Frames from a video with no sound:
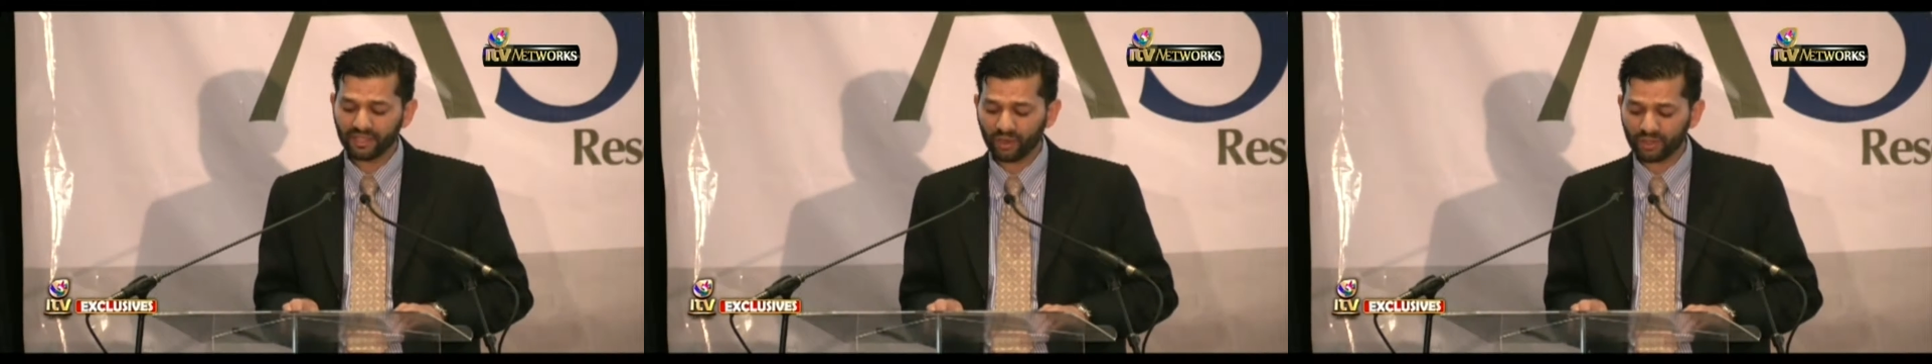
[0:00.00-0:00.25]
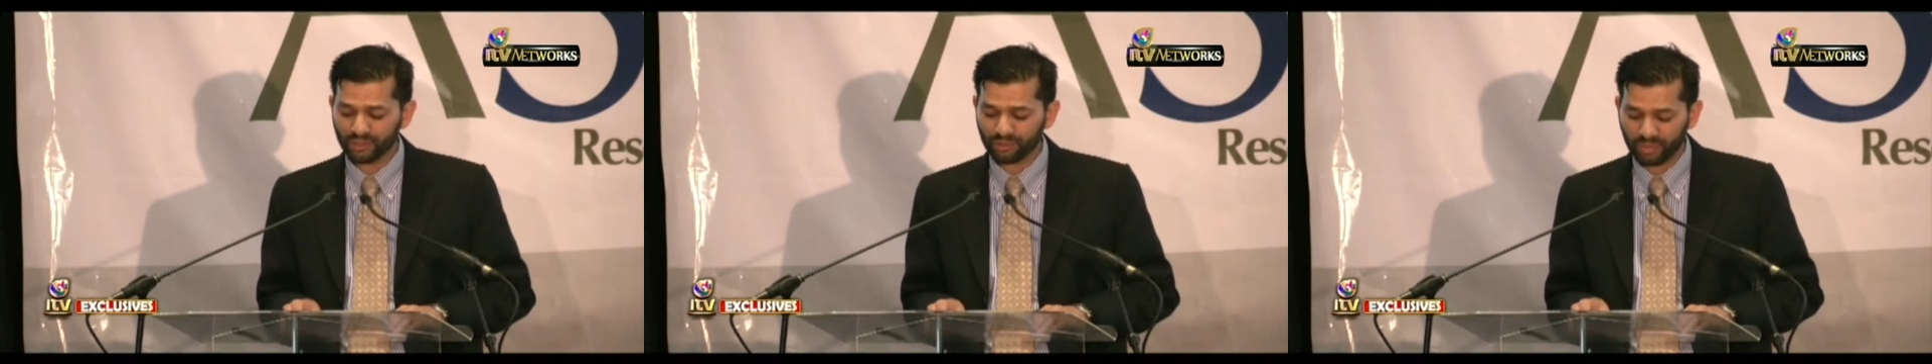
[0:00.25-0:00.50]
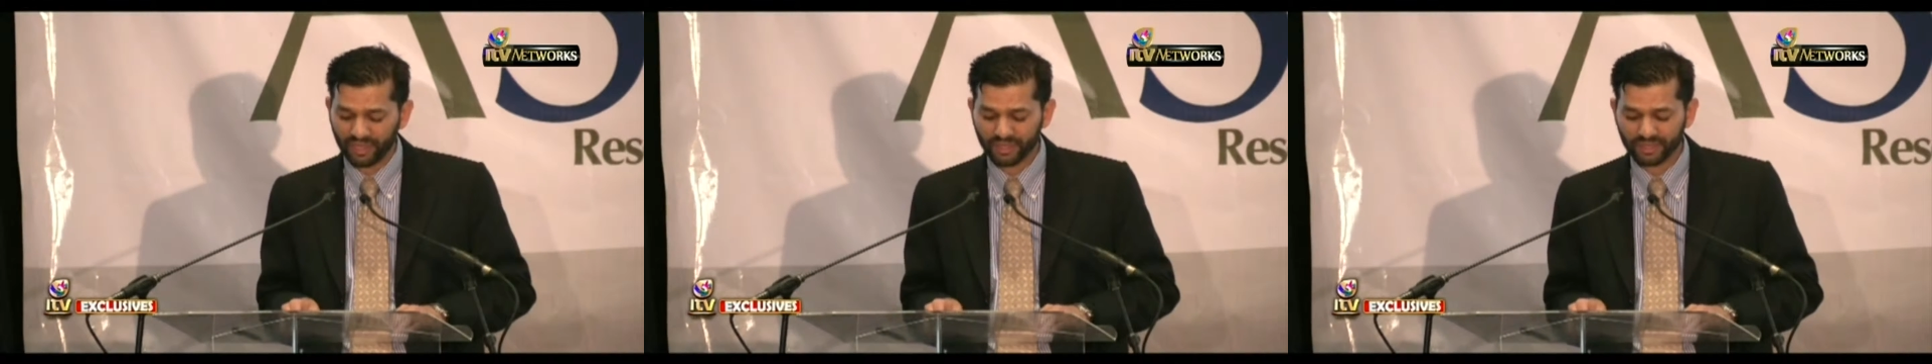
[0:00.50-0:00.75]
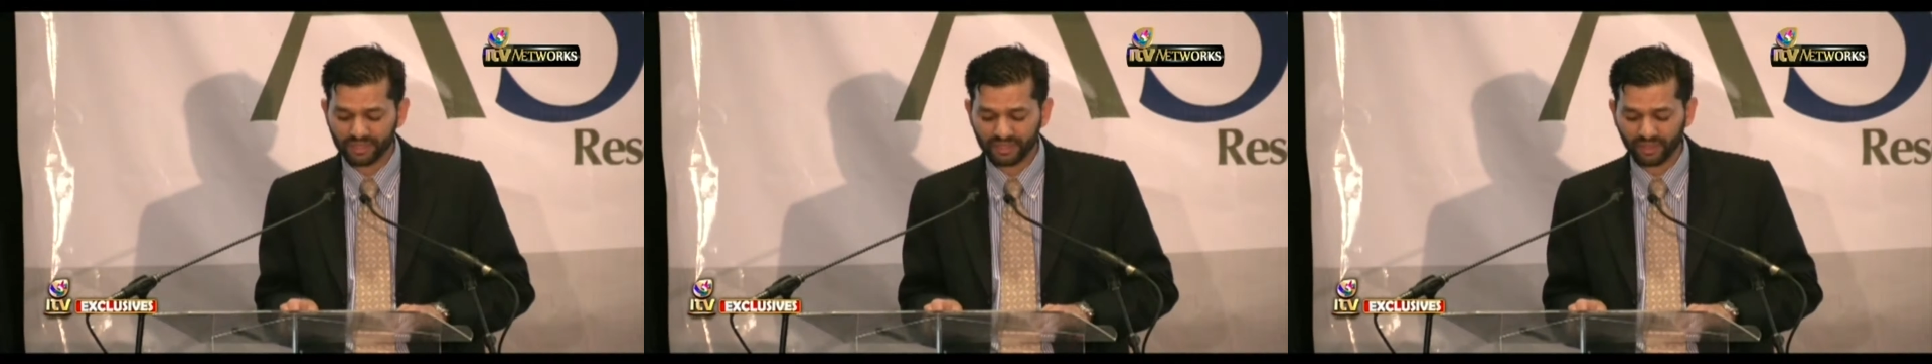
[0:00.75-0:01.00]
loss of
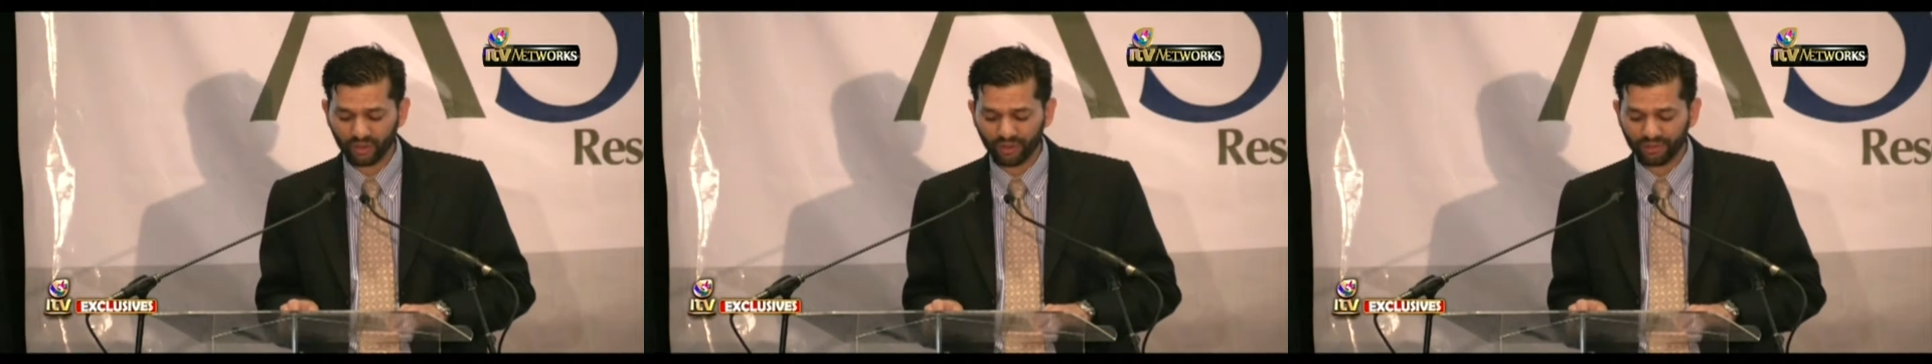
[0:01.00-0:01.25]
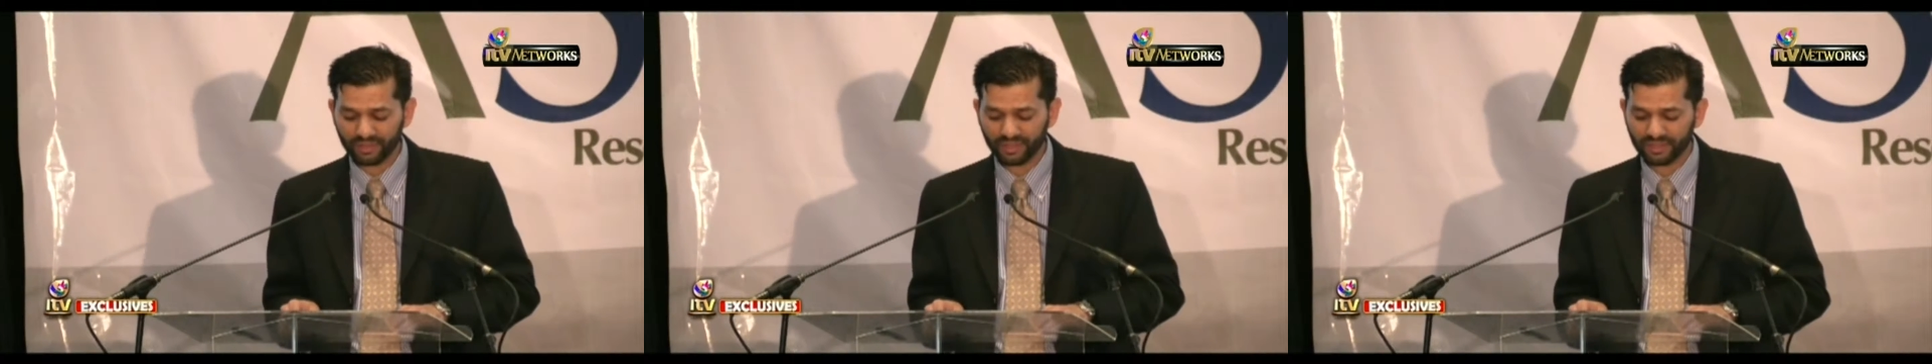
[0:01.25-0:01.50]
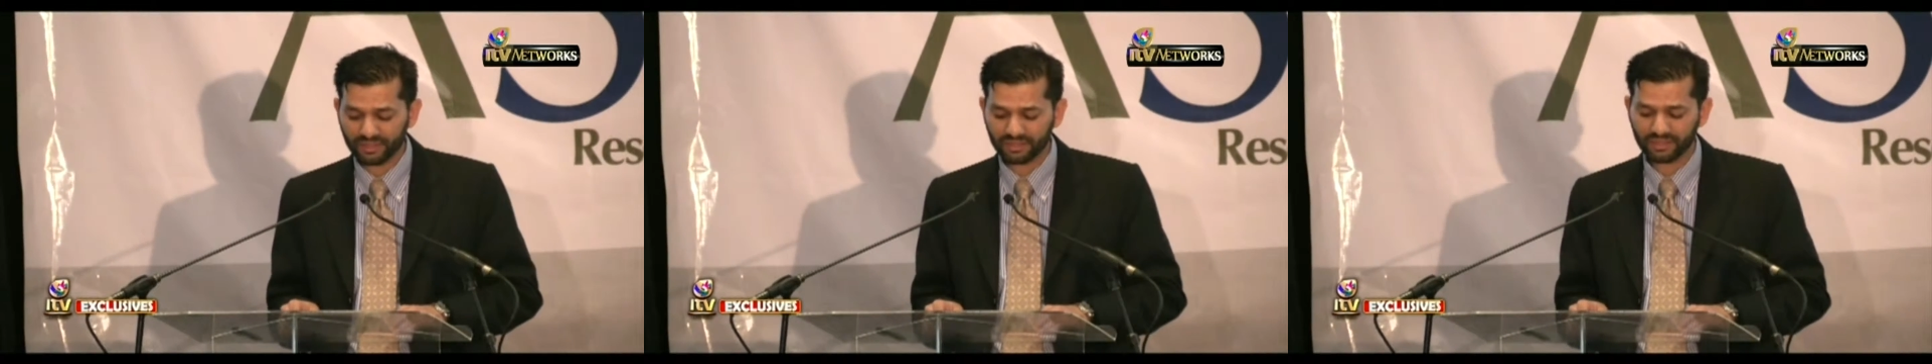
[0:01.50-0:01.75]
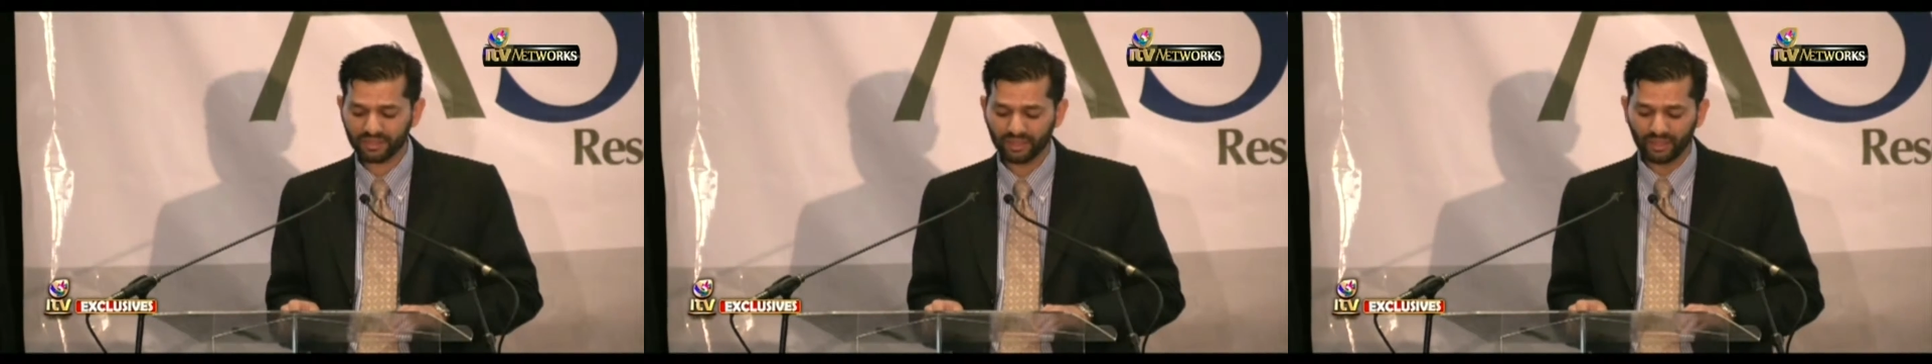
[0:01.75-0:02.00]
patience and confidence